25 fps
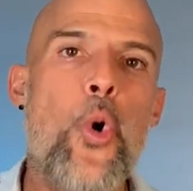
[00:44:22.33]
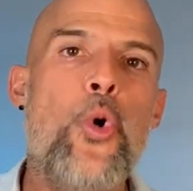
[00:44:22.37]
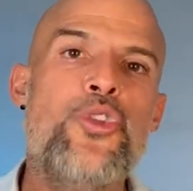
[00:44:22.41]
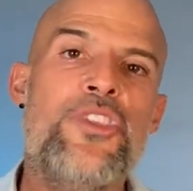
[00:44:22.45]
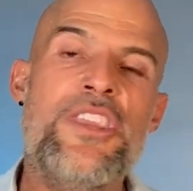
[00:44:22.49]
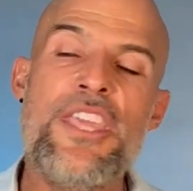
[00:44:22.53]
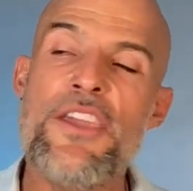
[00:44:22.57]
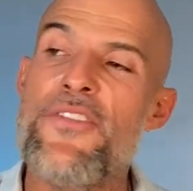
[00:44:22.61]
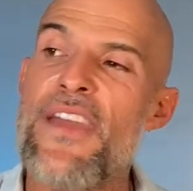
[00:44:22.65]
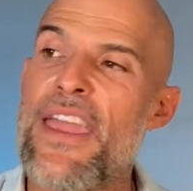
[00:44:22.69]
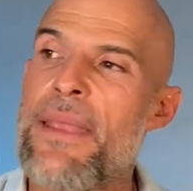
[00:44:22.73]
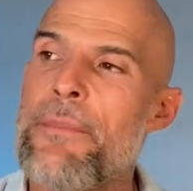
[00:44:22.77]

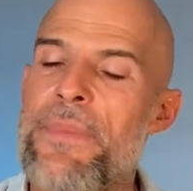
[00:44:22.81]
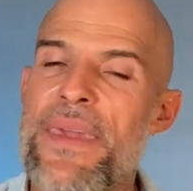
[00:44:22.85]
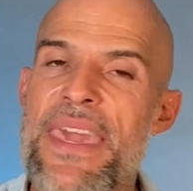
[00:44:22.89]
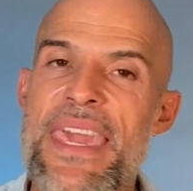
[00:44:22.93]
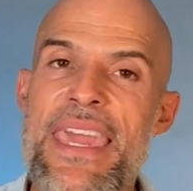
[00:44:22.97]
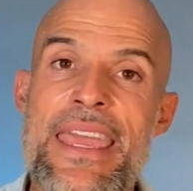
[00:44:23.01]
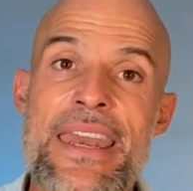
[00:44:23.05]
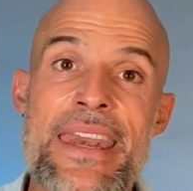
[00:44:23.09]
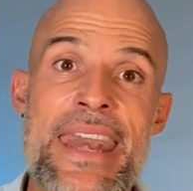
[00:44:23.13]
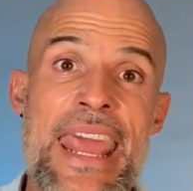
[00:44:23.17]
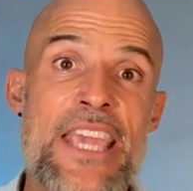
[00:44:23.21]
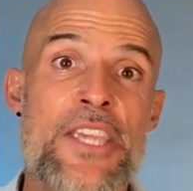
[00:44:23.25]

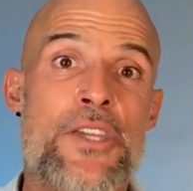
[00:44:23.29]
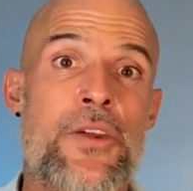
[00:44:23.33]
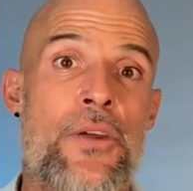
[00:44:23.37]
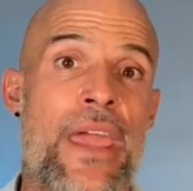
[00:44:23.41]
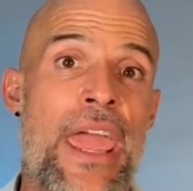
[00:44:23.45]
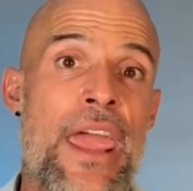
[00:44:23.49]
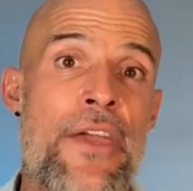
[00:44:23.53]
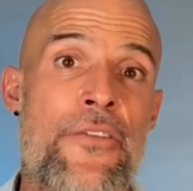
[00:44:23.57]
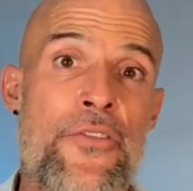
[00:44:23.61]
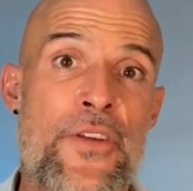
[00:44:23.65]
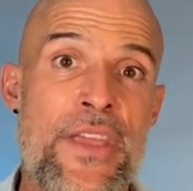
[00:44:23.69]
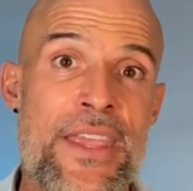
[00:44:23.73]
Cultivate being in
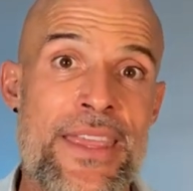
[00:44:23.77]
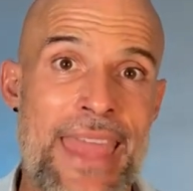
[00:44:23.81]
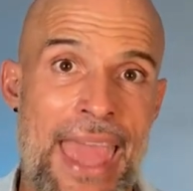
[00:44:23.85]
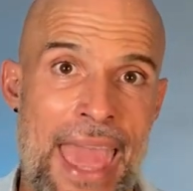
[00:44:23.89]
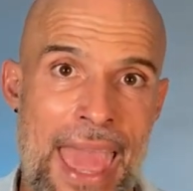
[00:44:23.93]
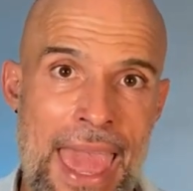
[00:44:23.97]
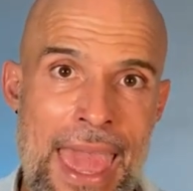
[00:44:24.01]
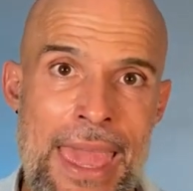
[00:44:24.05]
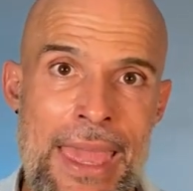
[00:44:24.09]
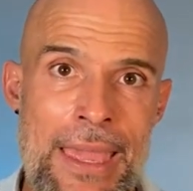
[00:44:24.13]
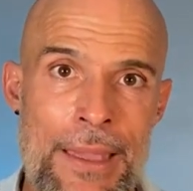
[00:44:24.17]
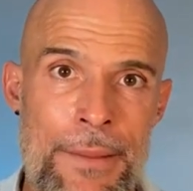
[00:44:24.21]
nature
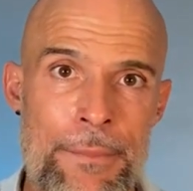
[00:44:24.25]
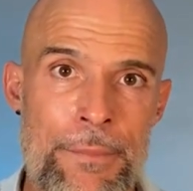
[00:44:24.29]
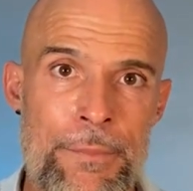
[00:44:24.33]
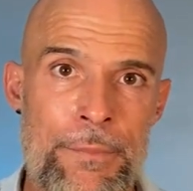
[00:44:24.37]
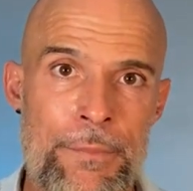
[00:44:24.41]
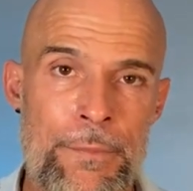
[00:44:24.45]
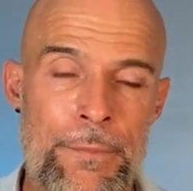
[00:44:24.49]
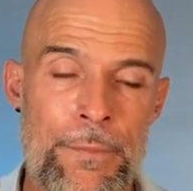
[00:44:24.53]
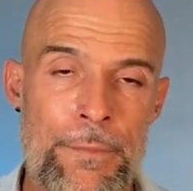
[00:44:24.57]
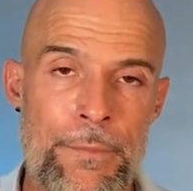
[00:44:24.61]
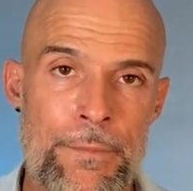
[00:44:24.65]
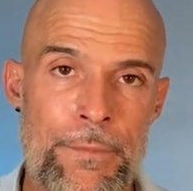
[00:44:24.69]
every day,